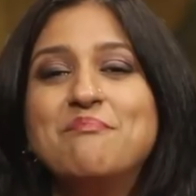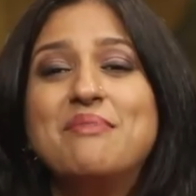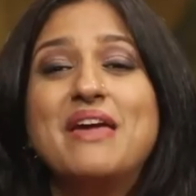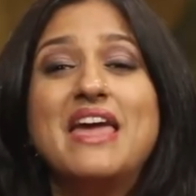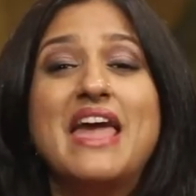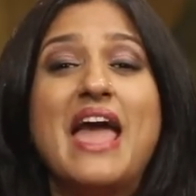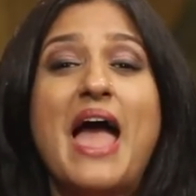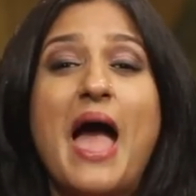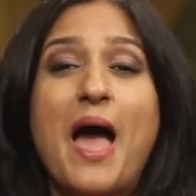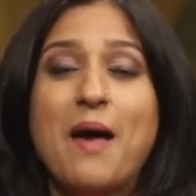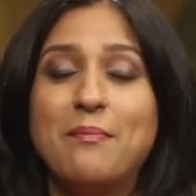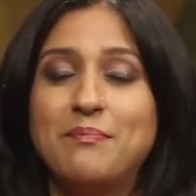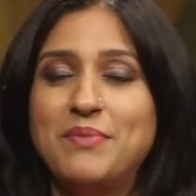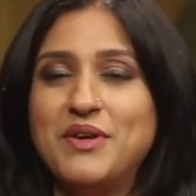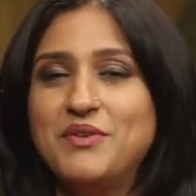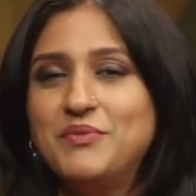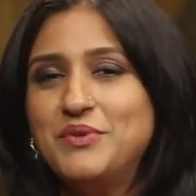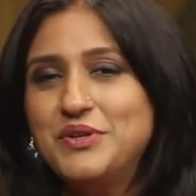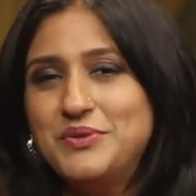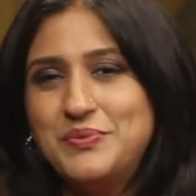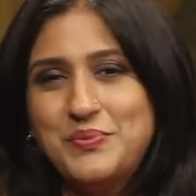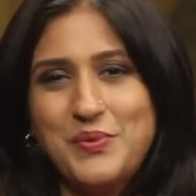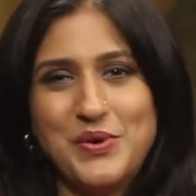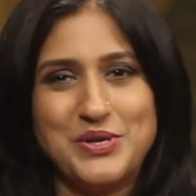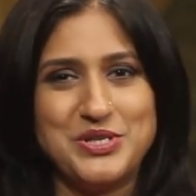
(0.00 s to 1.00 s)
Be happy
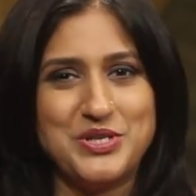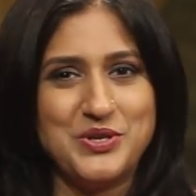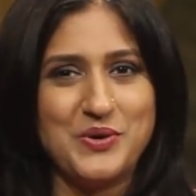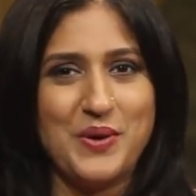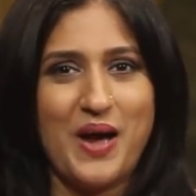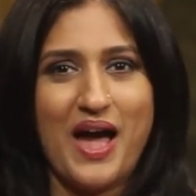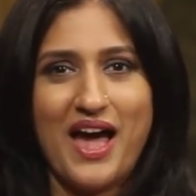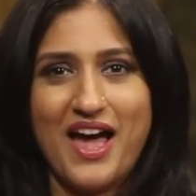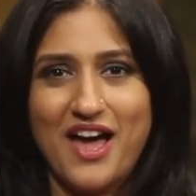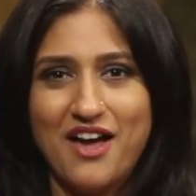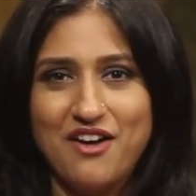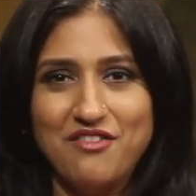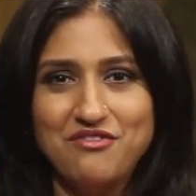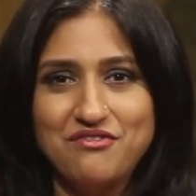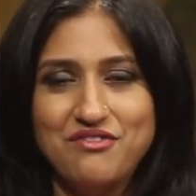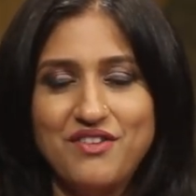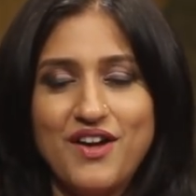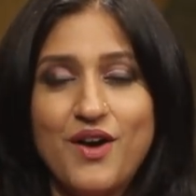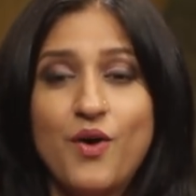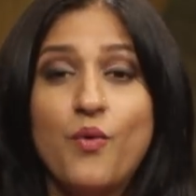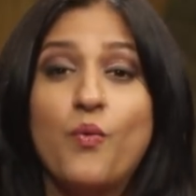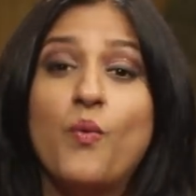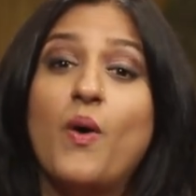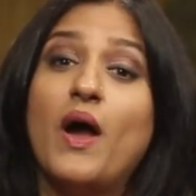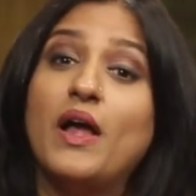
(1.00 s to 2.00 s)
with what you have
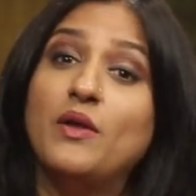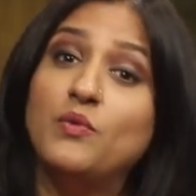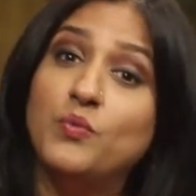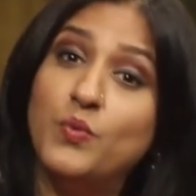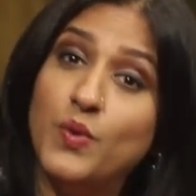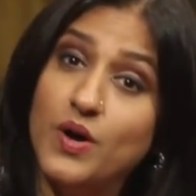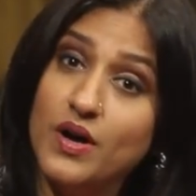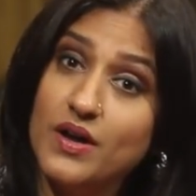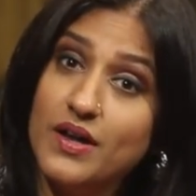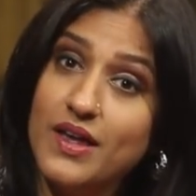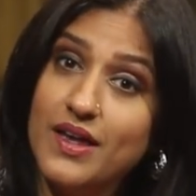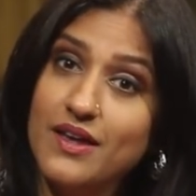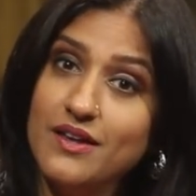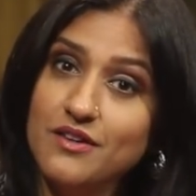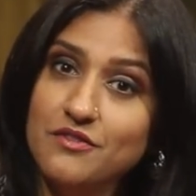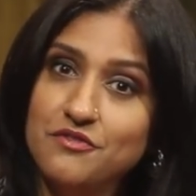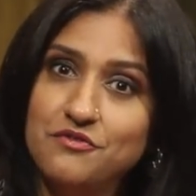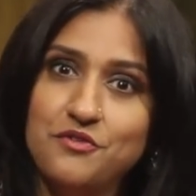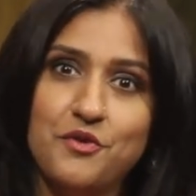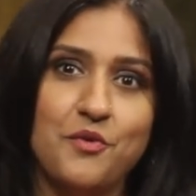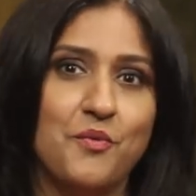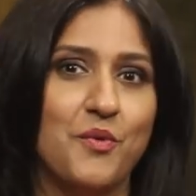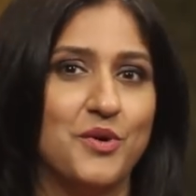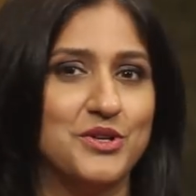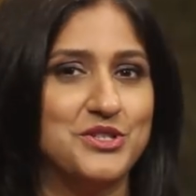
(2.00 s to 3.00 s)
while working
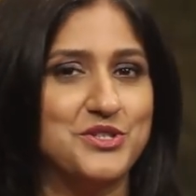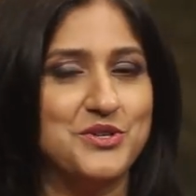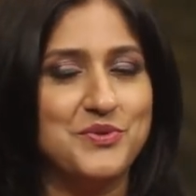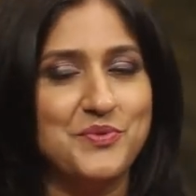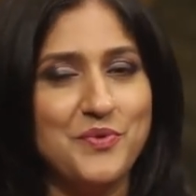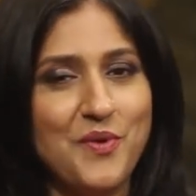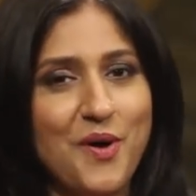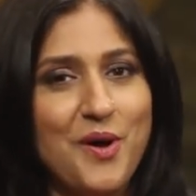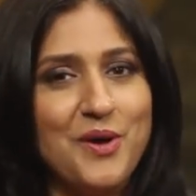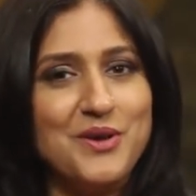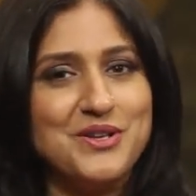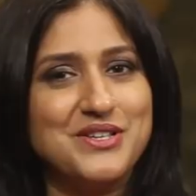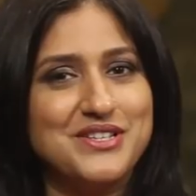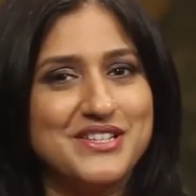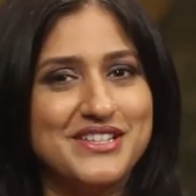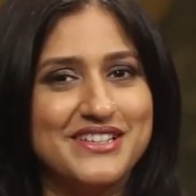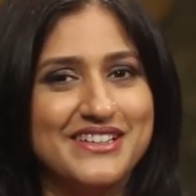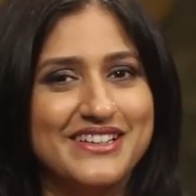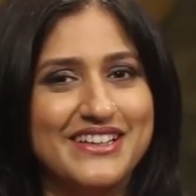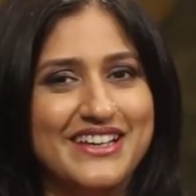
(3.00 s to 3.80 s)
for what you want.